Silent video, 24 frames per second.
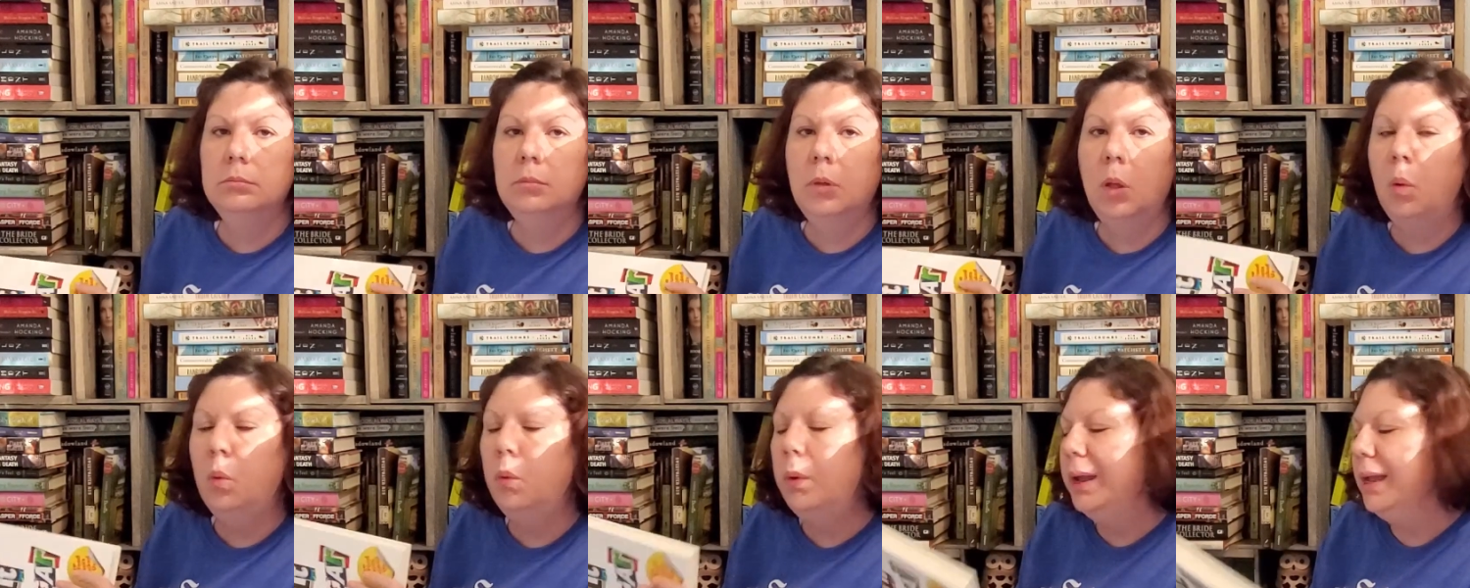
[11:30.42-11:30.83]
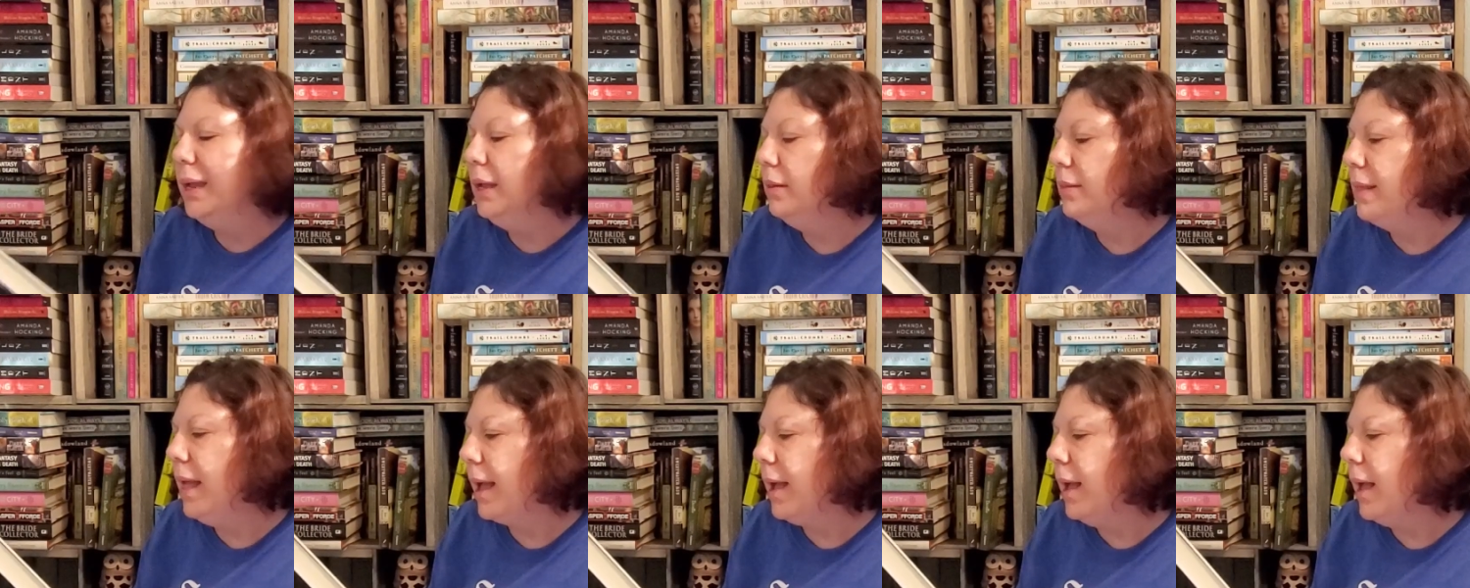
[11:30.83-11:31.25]

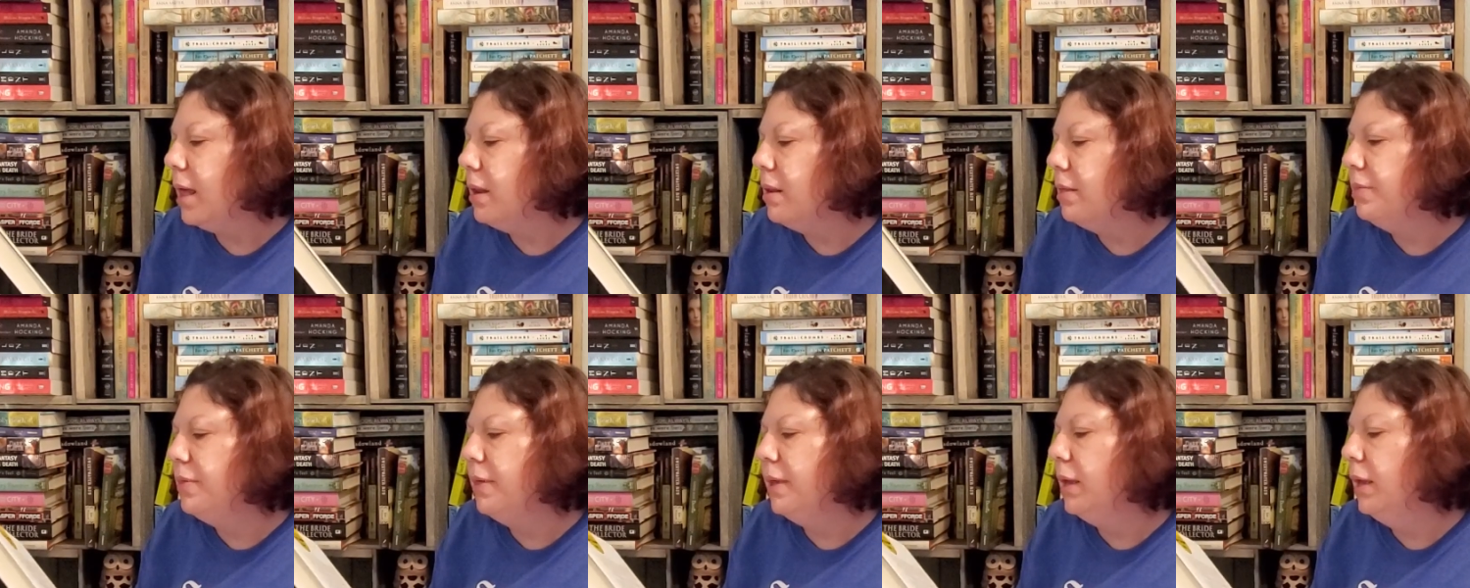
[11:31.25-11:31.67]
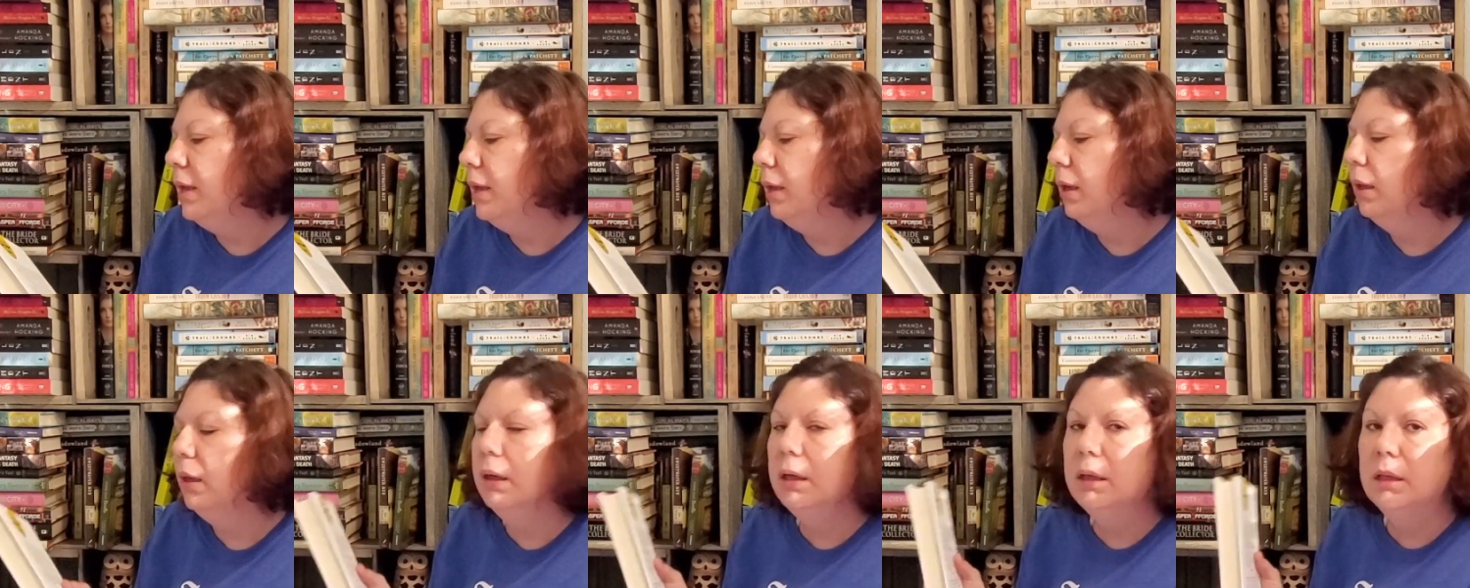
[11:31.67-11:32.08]
wheat, that kind of
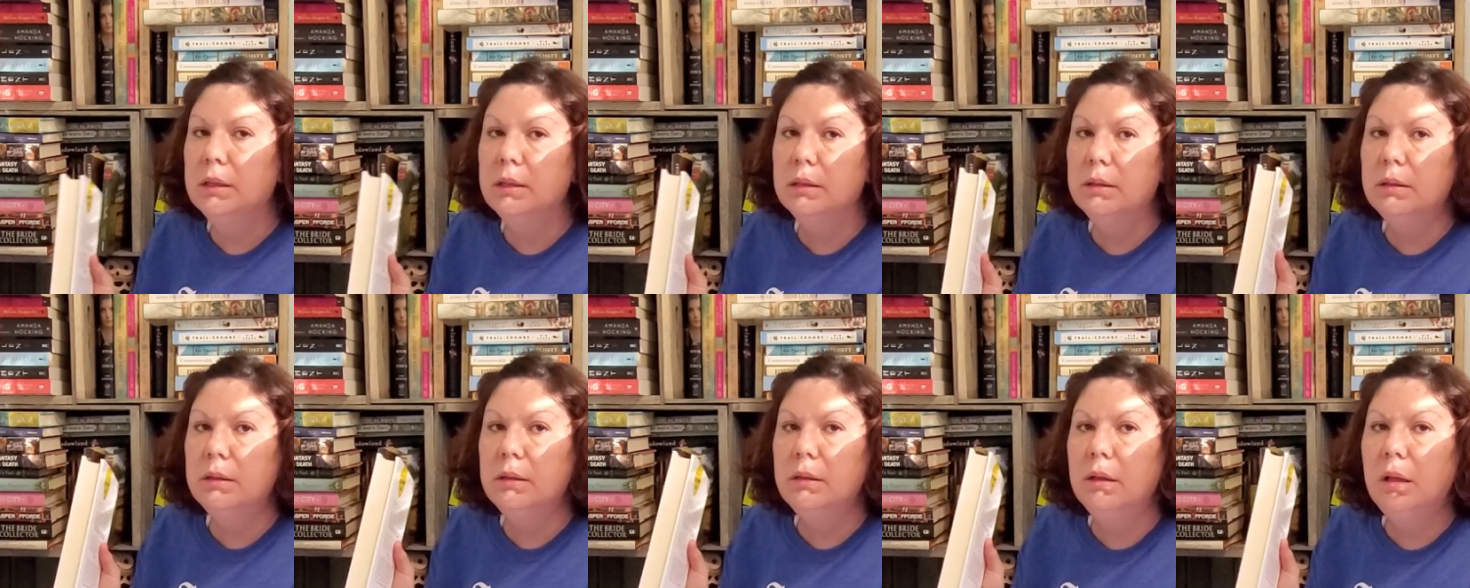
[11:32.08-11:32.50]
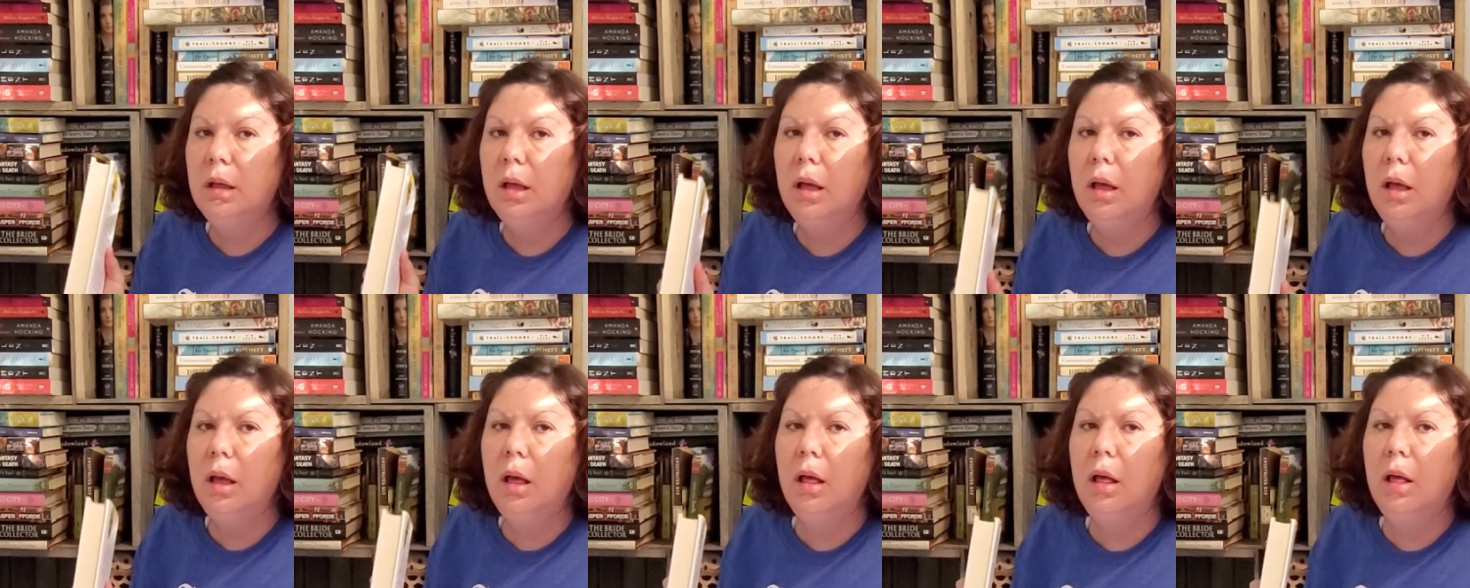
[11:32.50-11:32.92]
thing.
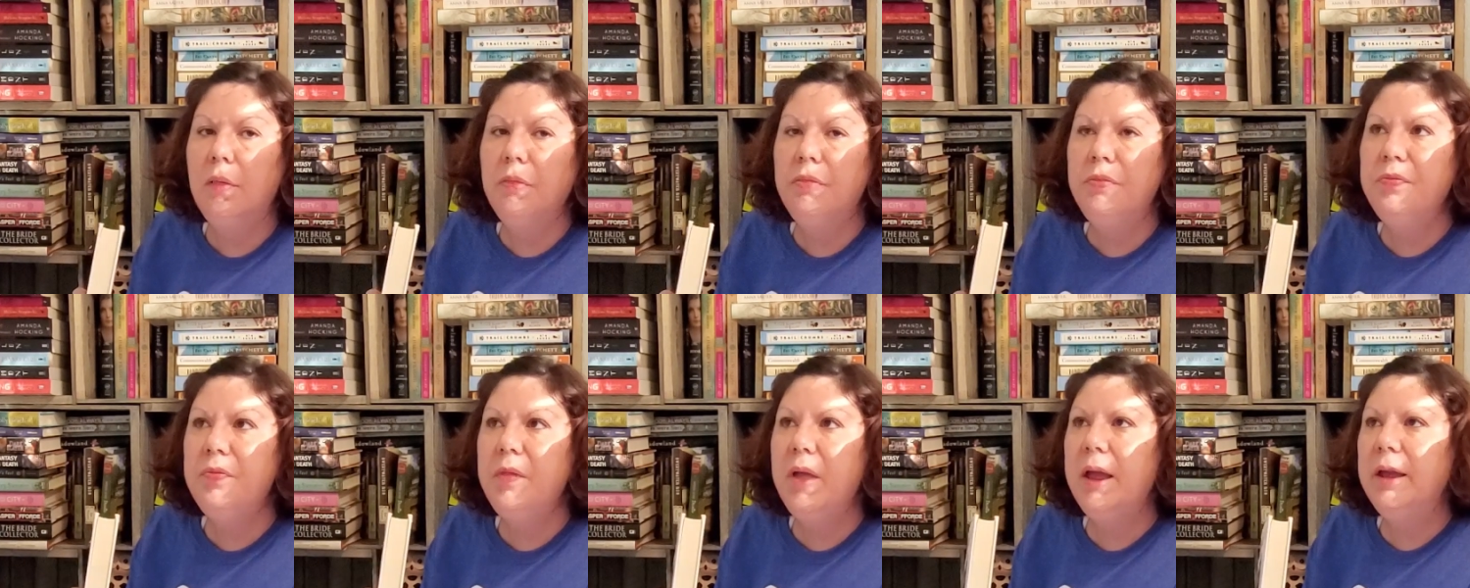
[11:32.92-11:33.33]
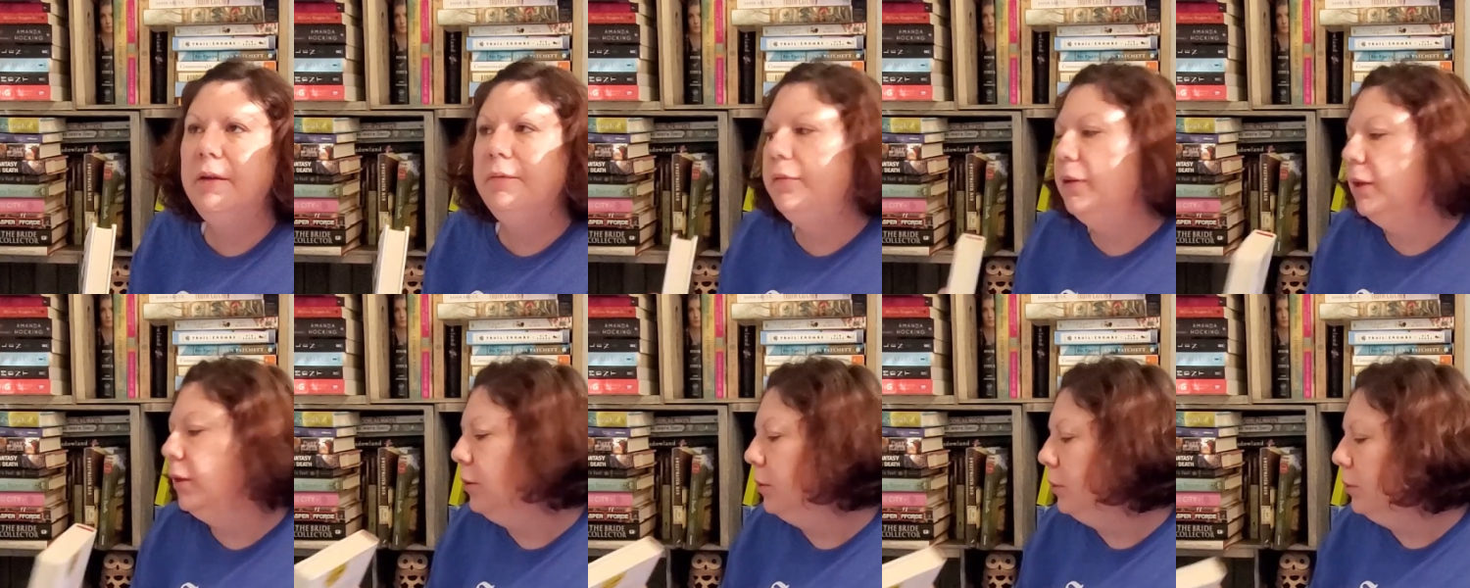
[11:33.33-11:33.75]

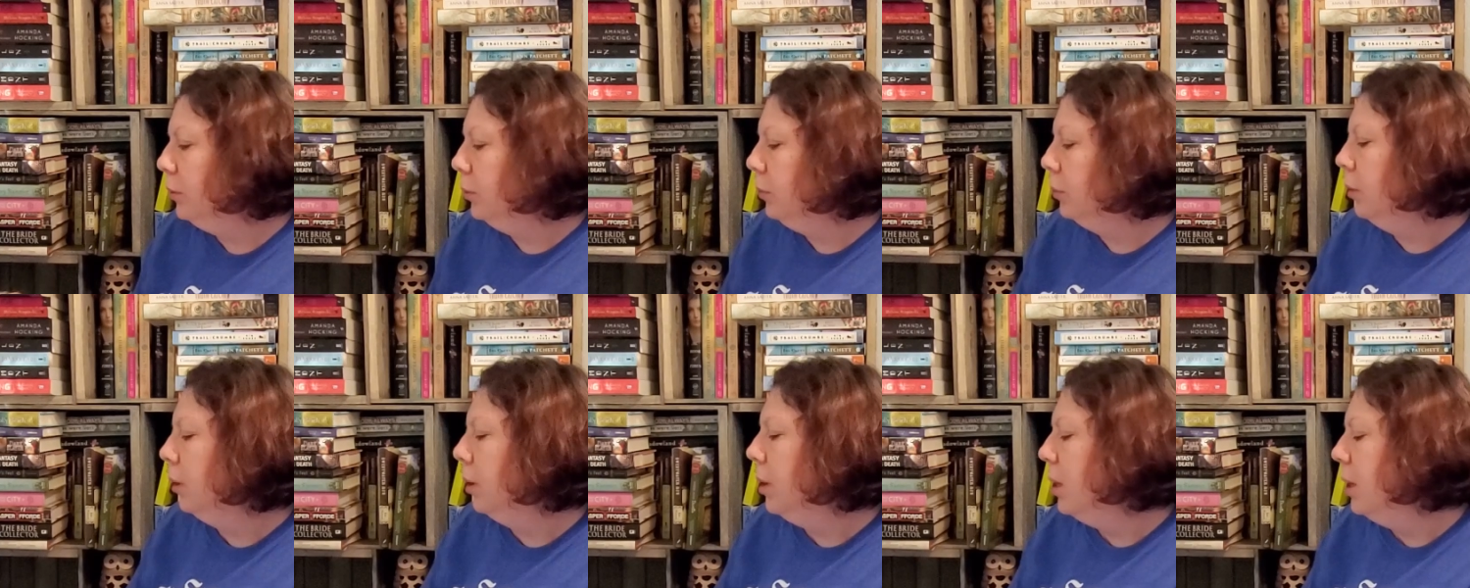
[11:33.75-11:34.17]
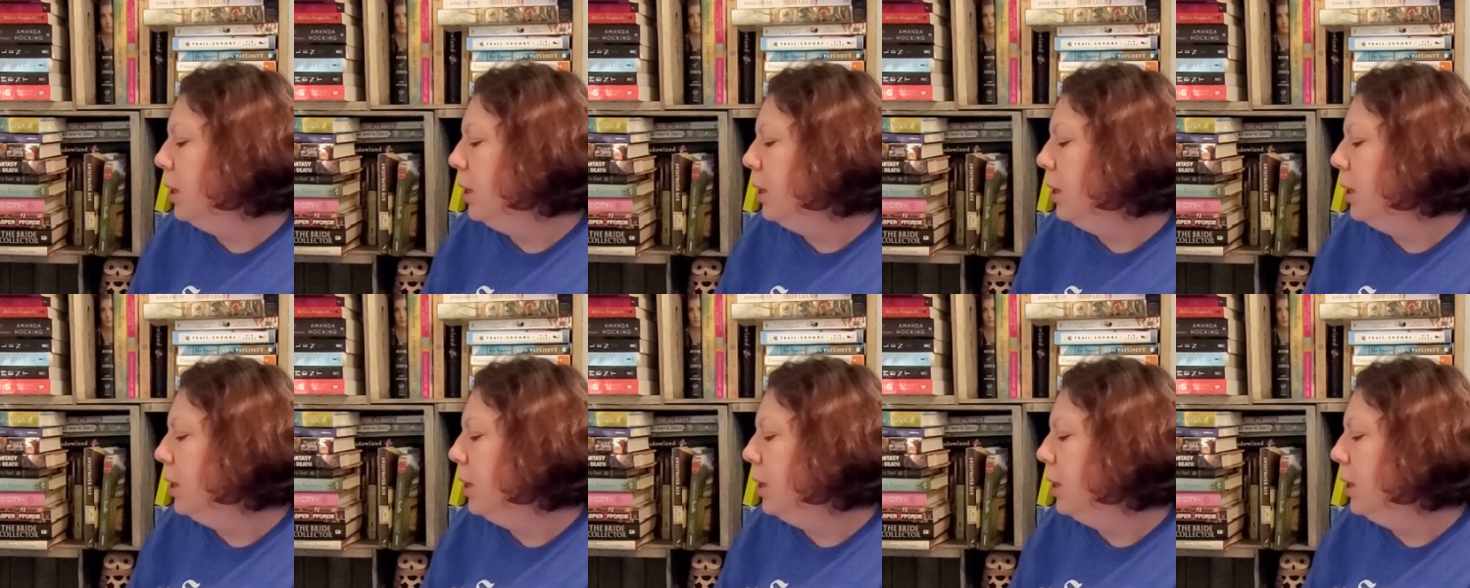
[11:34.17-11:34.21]
If you